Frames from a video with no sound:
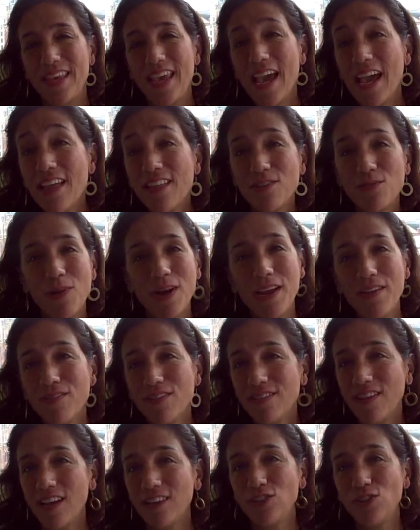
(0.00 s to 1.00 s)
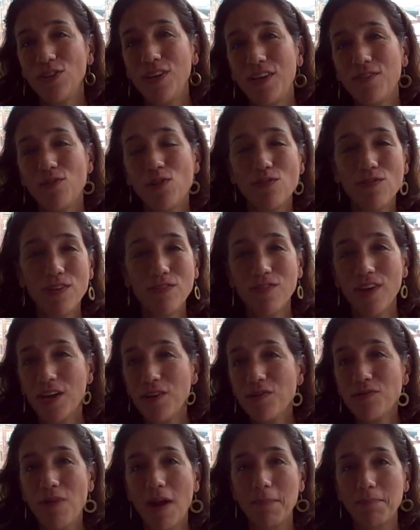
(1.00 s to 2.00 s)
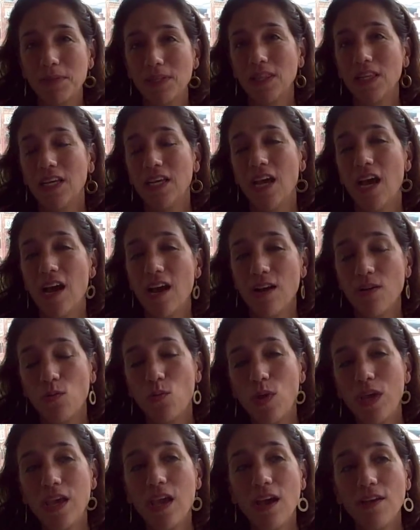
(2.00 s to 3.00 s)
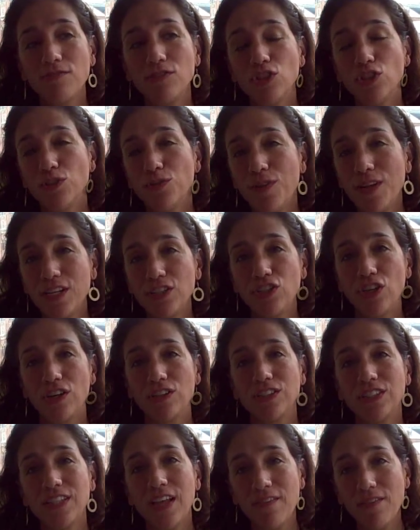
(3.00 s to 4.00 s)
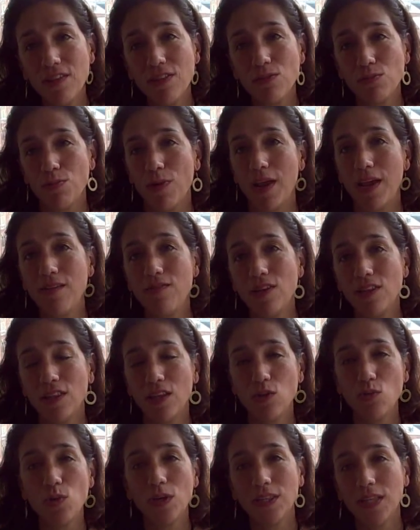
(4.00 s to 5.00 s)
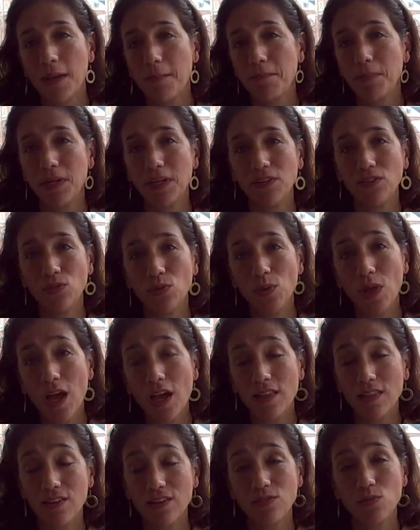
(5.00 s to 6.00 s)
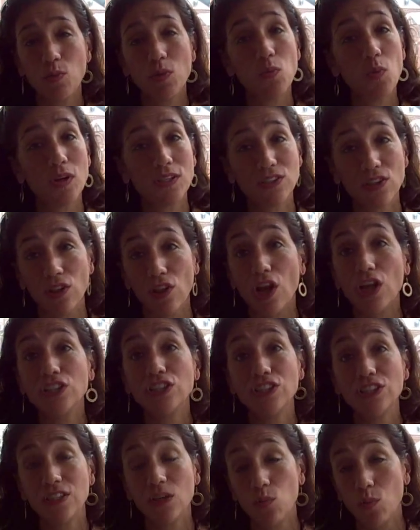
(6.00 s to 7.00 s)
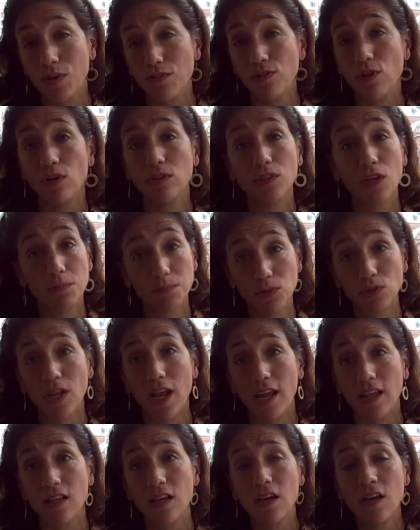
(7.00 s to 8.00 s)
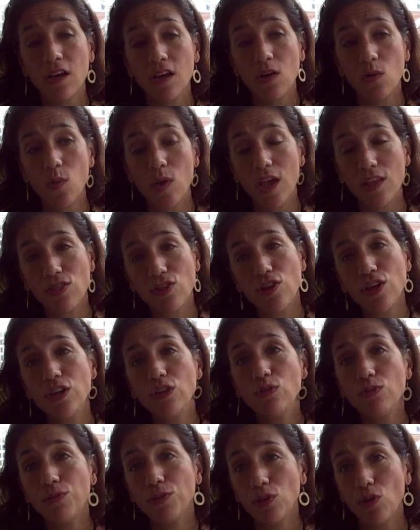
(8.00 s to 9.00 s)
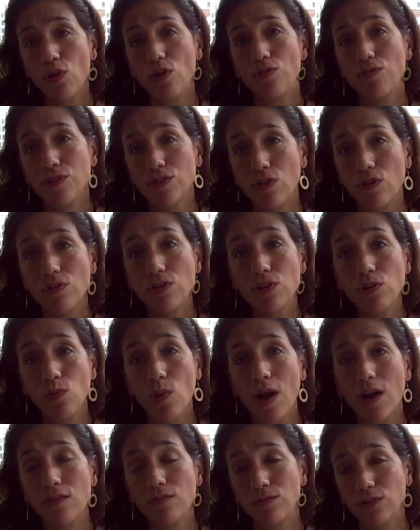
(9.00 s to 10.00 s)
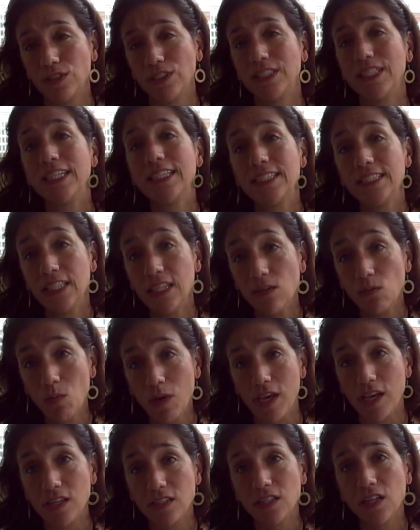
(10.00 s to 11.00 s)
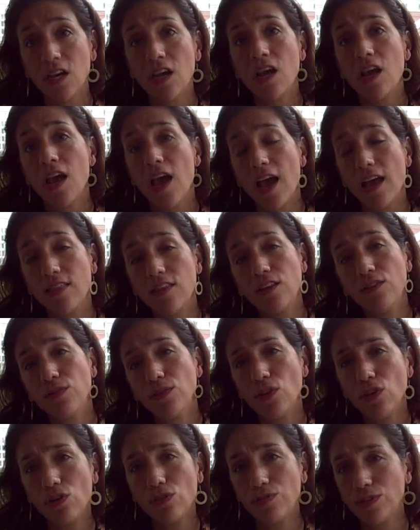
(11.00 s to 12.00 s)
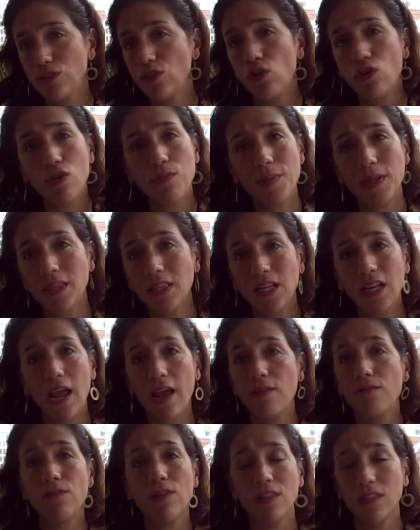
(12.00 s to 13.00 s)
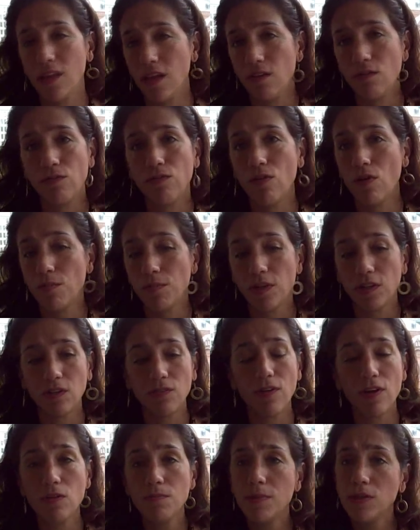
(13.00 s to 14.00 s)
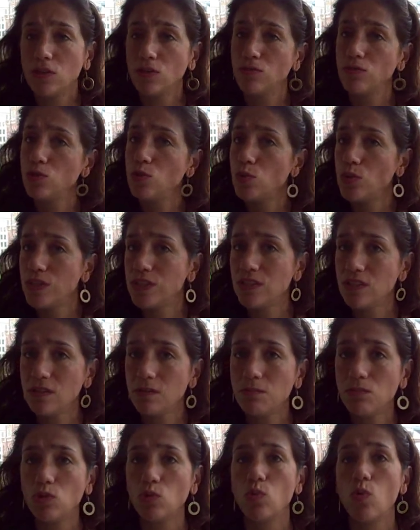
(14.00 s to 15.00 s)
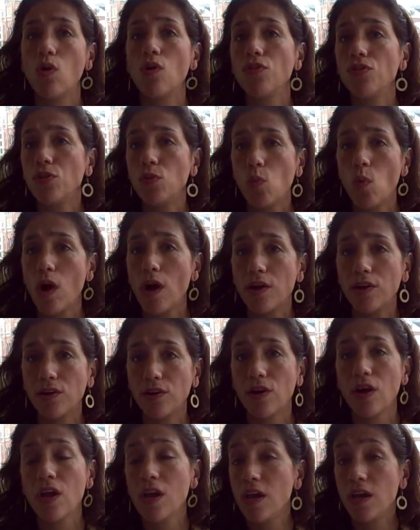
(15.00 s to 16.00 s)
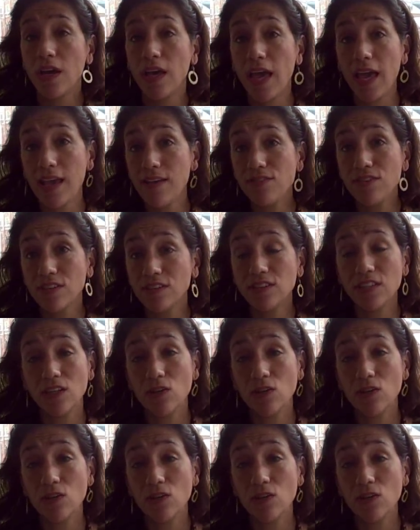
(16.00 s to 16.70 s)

Yeah, the rave is actually evolving very rapidly. We have just finished our 7th rave in the Yucatan Peninsula. This one was the largest that we've done up to date. We had 32 photographers on the ground for 16 weeks, and these photographers documented everything from the development of tourism to underwater caves and